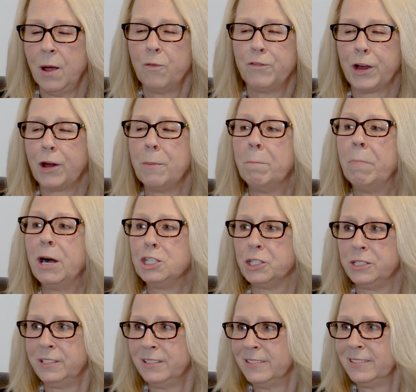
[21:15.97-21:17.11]
very
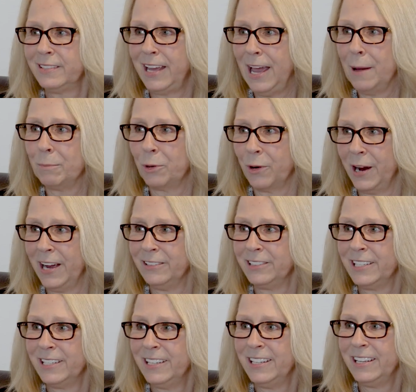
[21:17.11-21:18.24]
budget
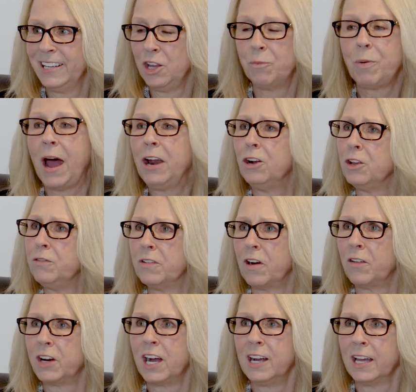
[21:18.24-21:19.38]
campground. I don't know if you've
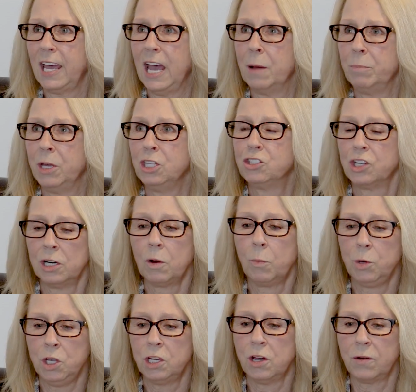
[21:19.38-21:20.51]
ever gone camping. Generally,
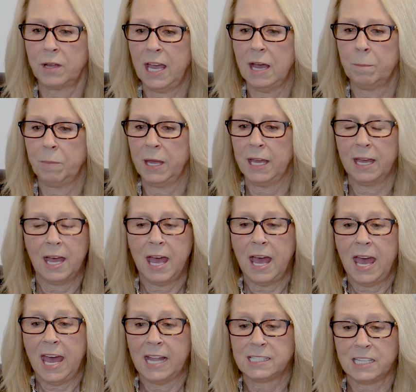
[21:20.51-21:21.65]
when you go camping,
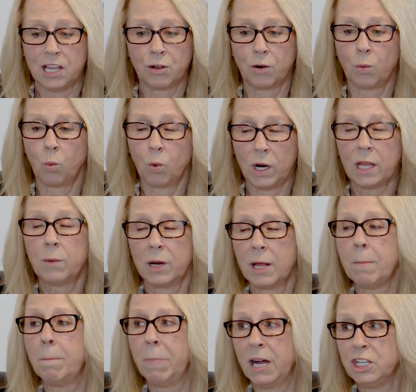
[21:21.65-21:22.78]
it's either really,
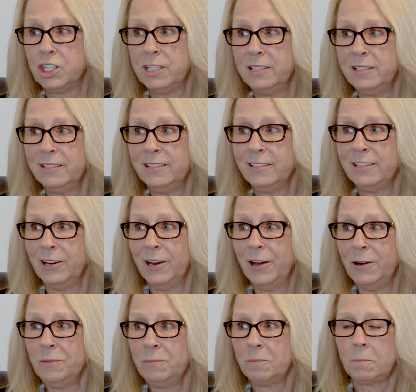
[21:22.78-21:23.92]
really budget,
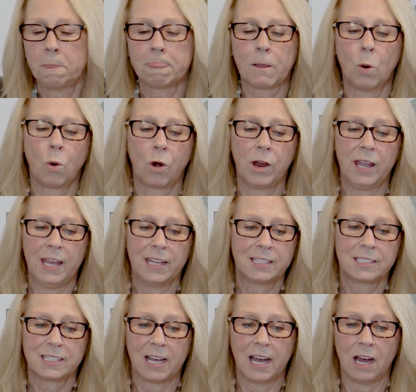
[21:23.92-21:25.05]
or
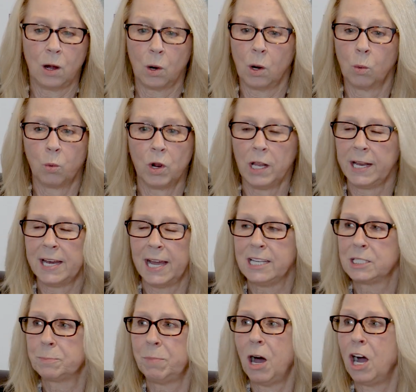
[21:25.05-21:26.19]
it's a really
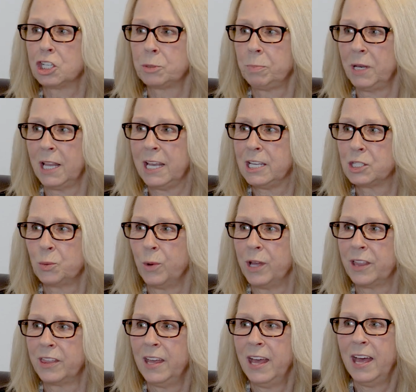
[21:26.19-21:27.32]
nice posh place
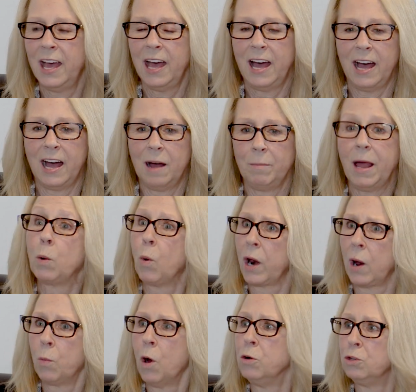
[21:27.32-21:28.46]
with, like what
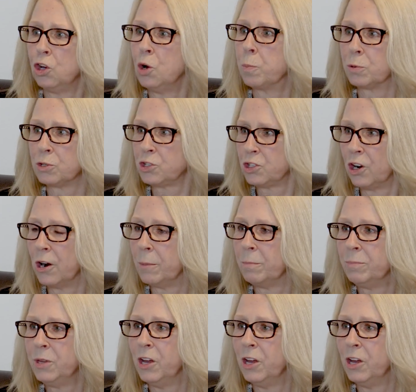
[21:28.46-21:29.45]
I wrote in Cooper's Charm,